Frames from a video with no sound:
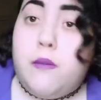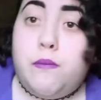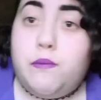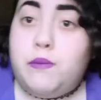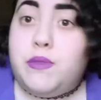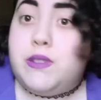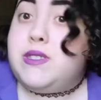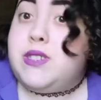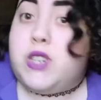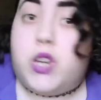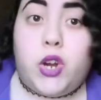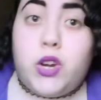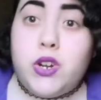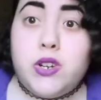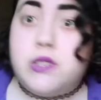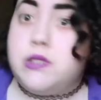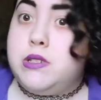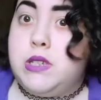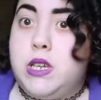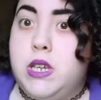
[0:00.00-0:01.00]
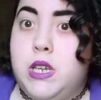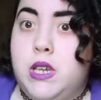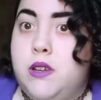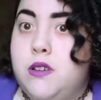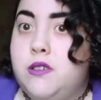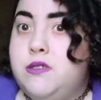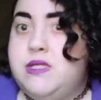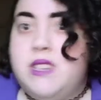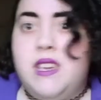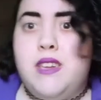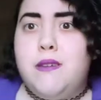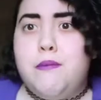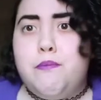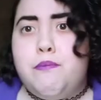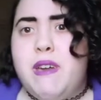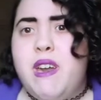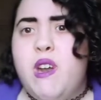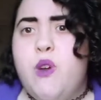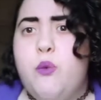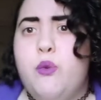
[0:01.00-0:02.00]
cursing, saying
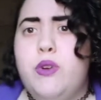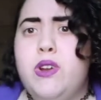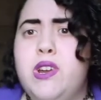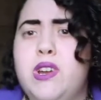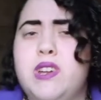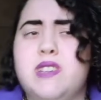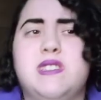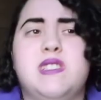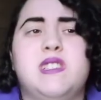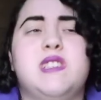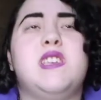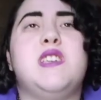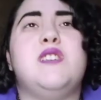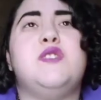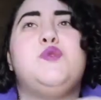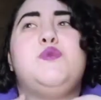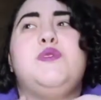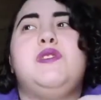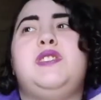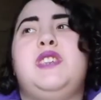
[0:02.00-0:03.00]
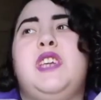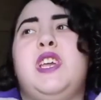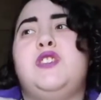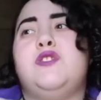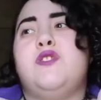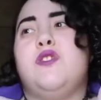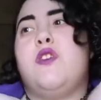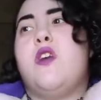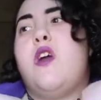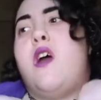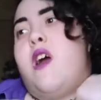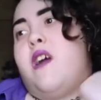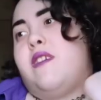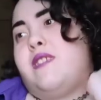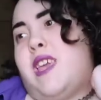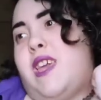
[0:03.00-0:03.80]
bad words, and to a teacher say,